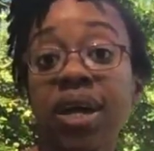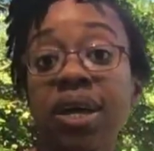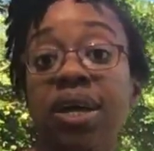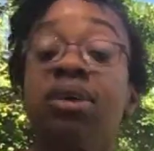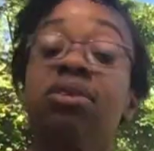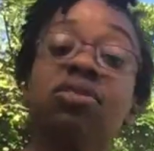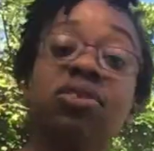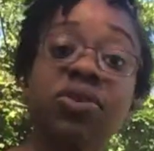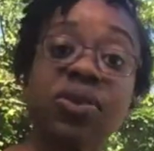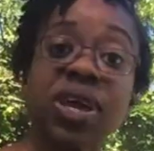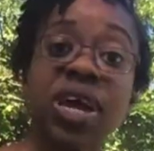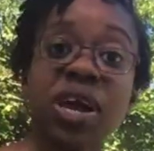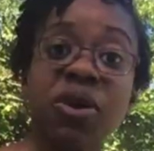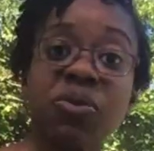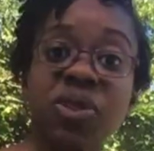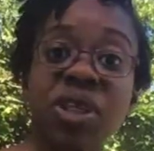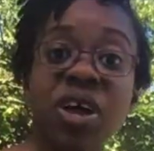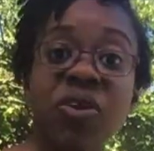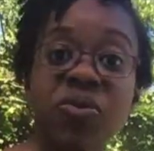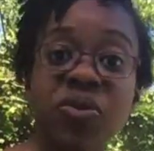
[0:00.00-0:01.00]
So yeah,
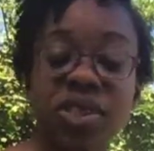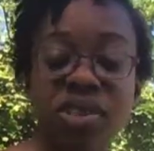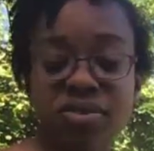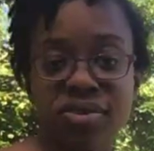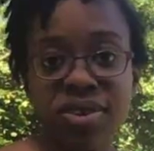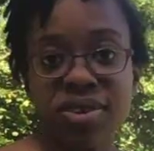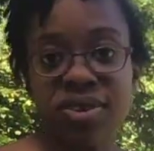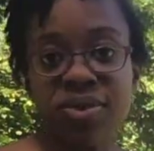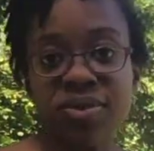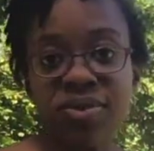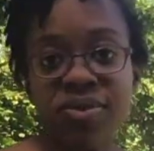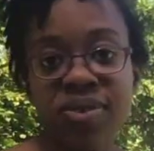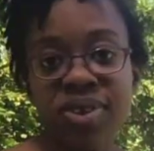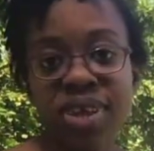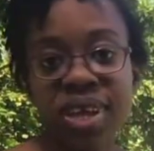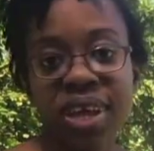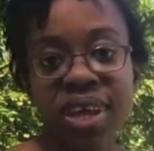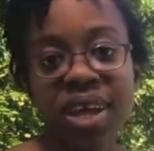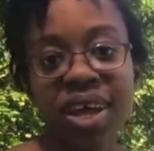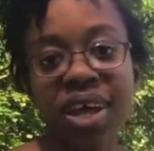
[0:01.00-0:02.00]
without further ado,
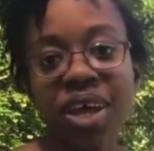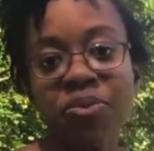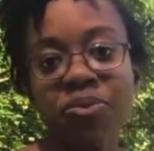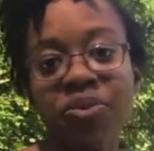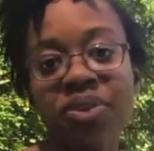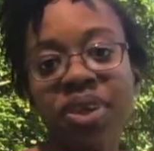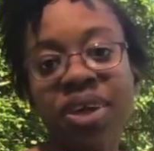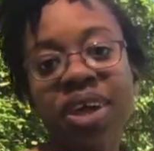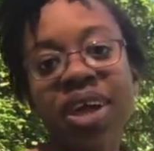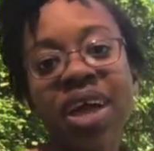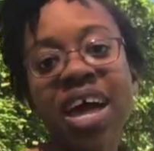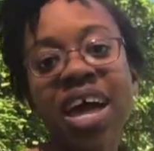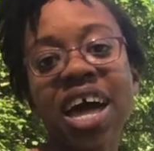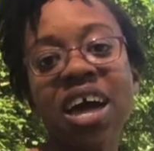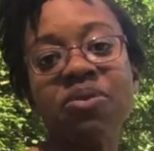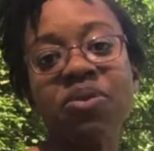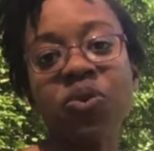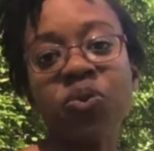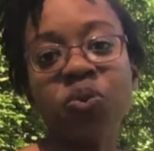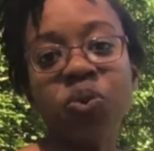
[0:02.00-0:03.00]

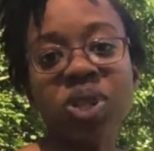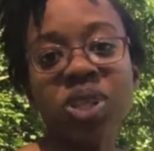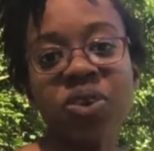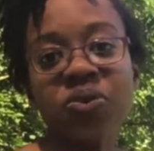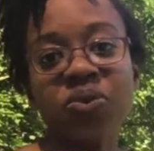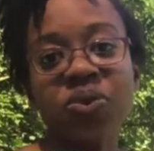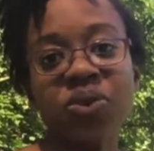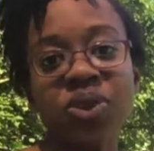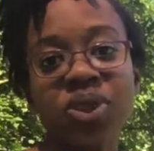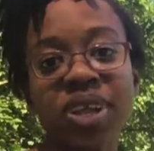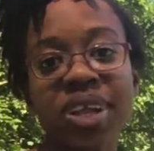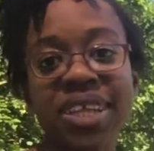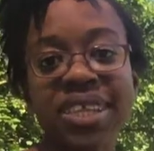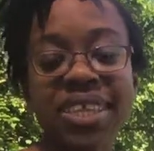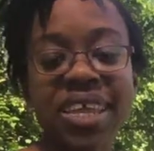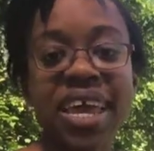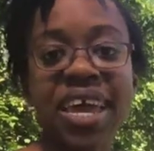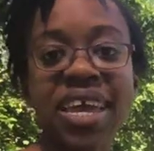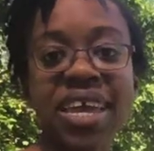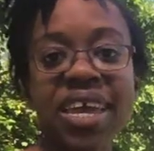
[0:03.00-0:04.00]
have a wonderful
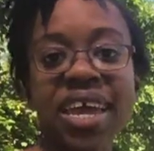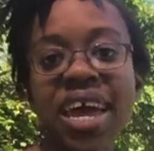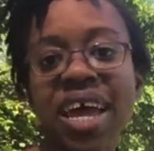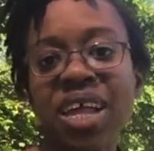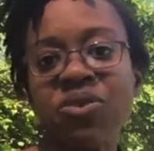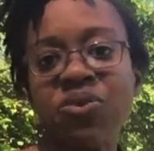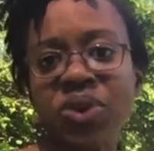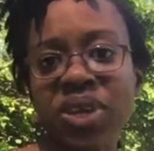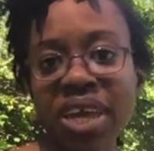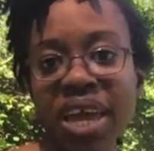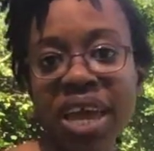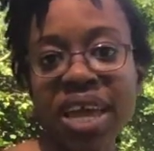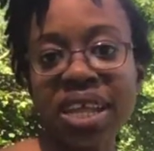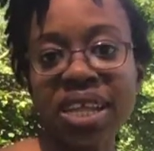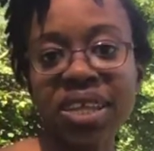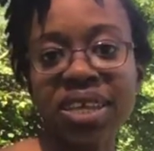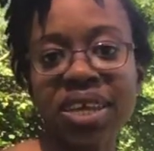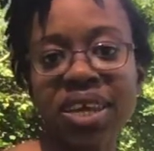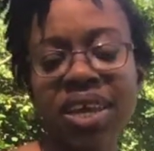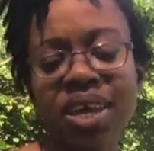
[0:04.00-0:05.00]
day and
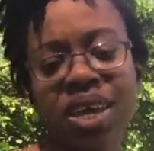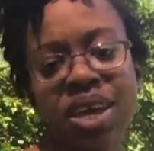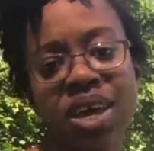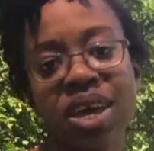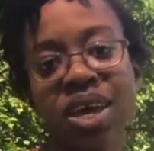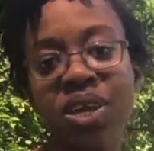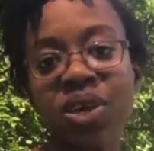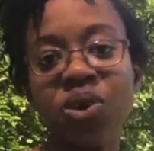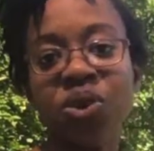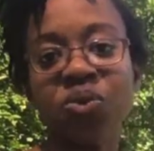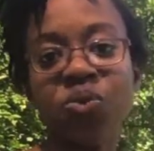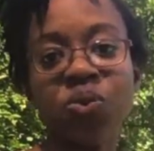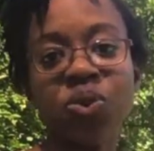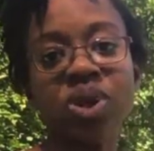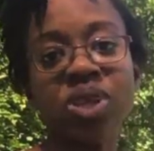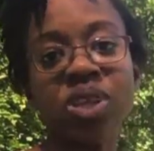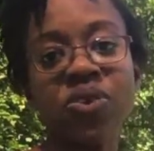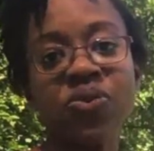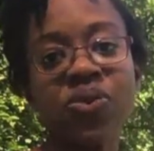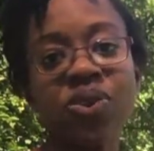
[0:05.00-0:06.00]
weekend. You're
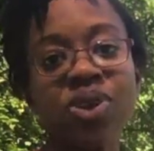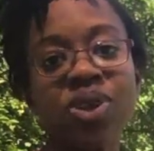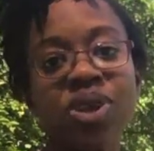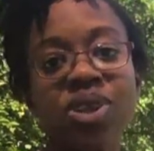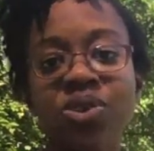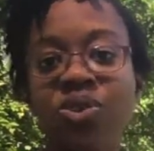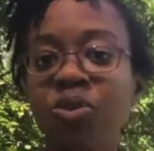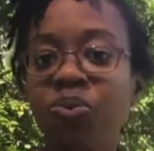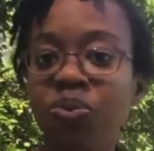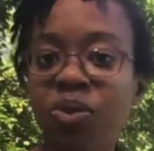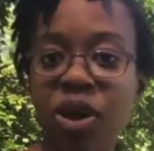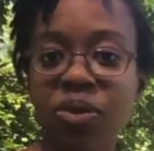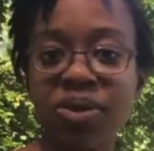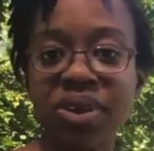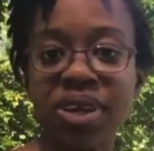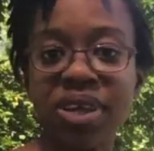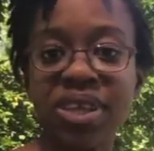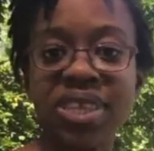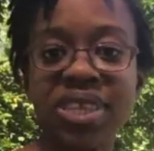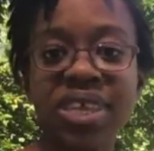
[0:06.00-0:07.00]
wonderful, you're
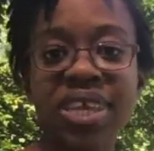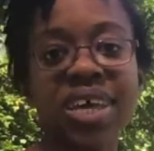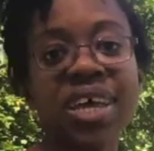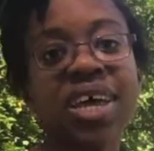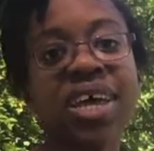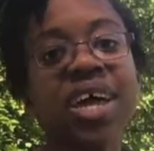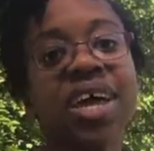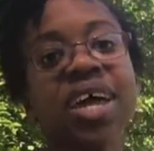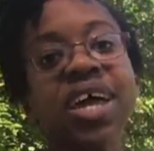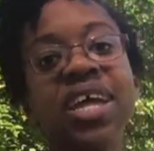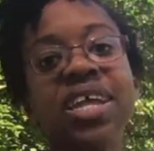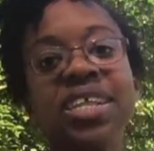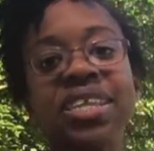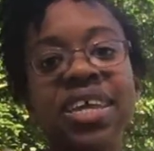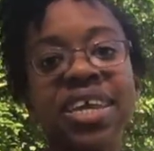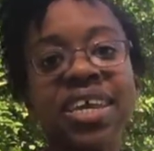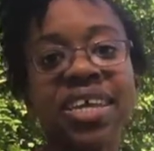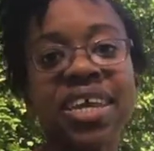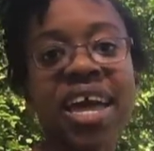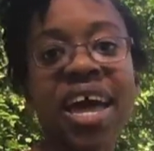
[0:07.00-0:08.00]
marvelous.
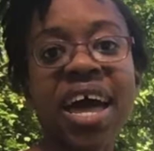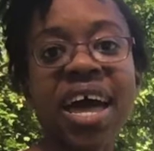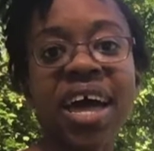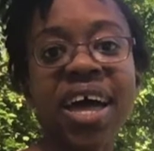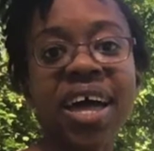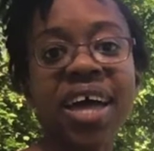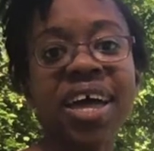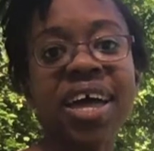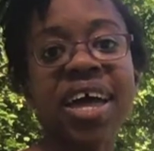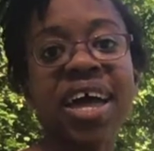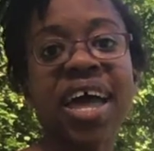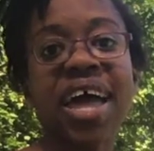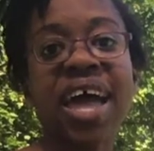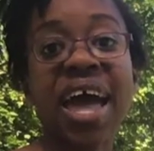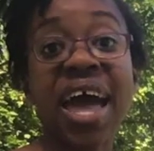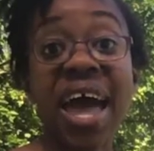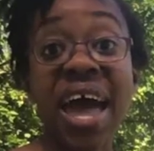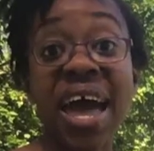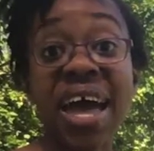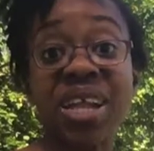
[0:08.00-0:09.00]
Take care
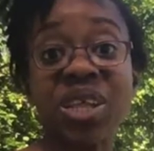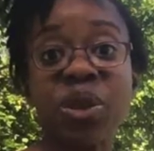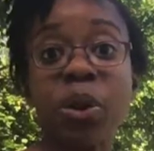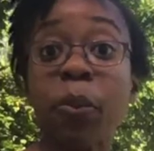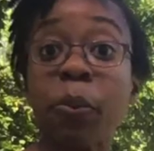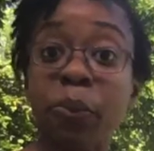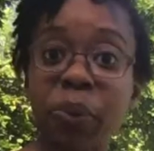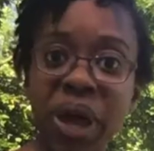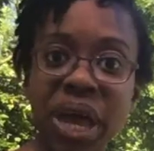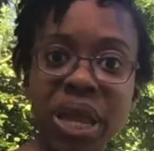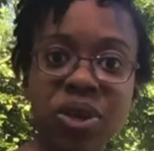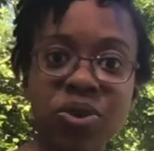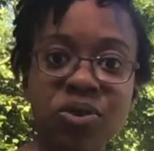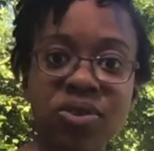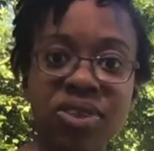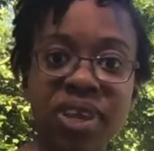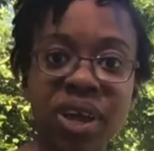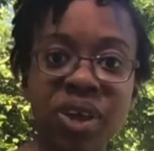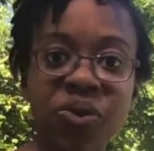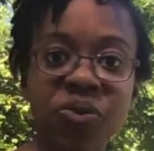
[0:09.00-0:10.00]
and back
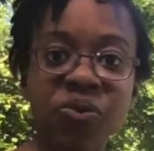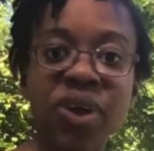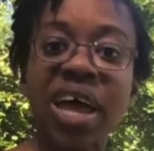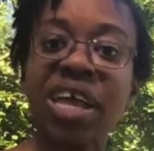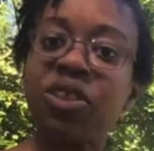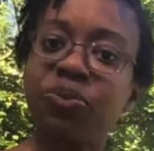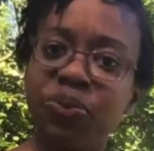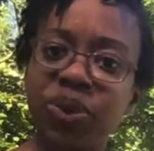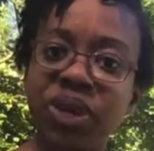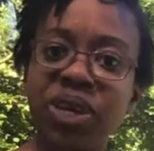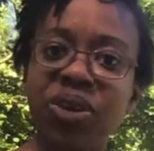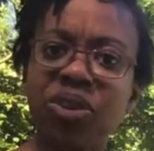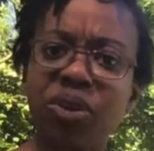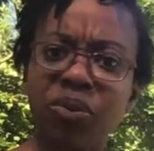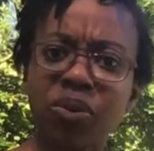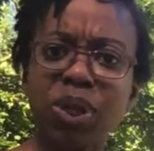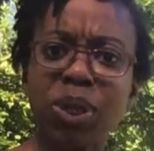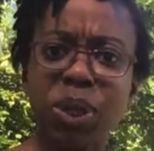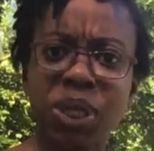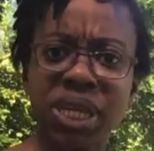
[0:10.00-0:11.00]
yourself and be your
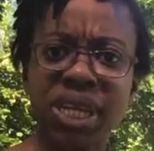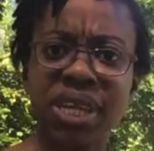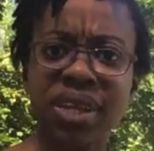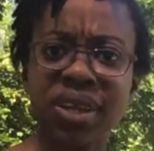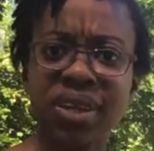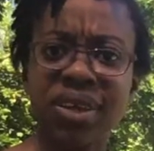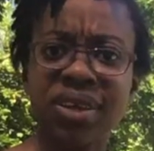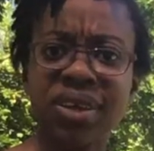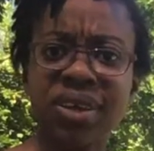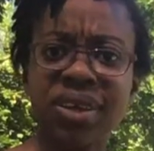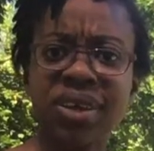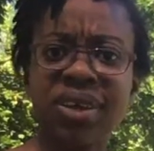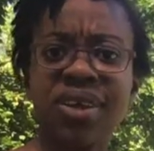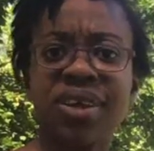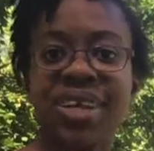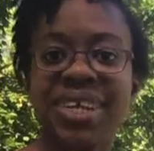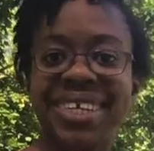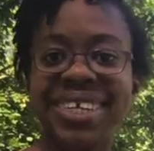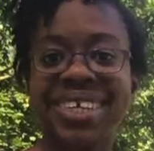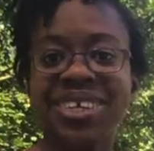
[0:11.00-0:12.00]
number one cheerleader.
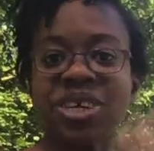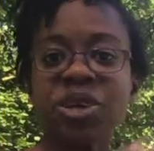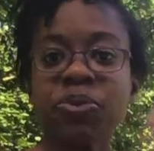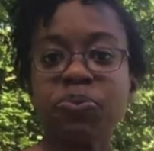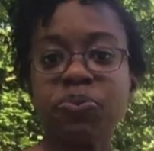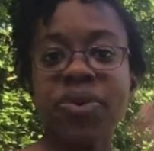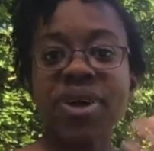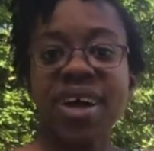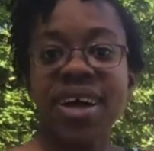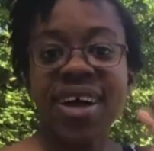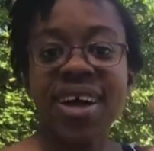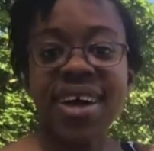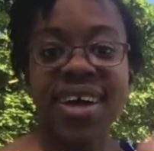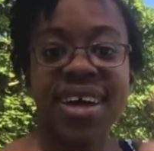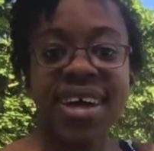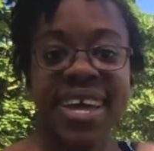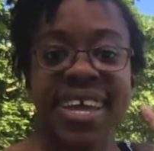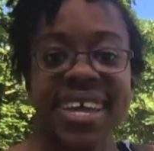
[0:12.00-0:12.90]
Goodbye.